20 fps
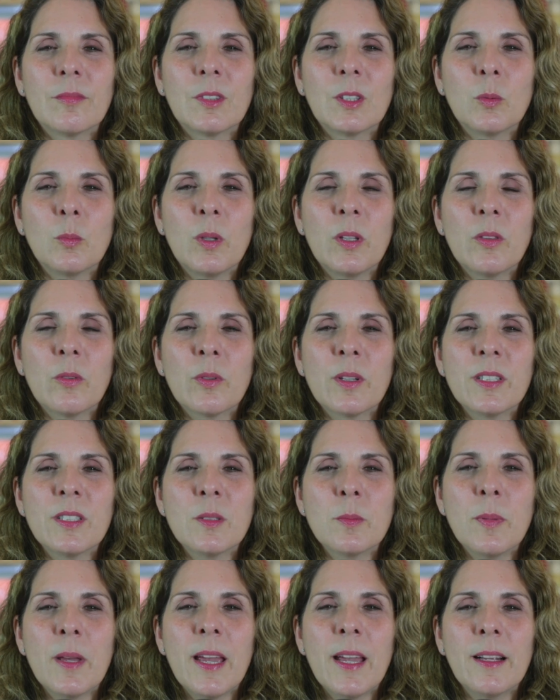with
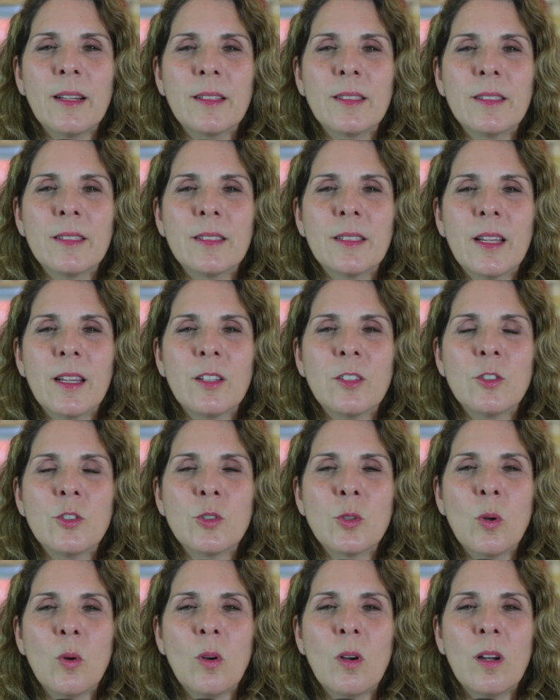respect and
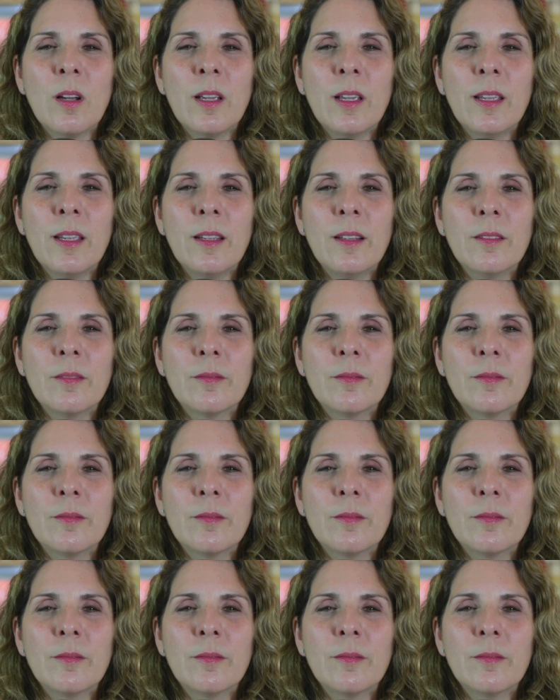joy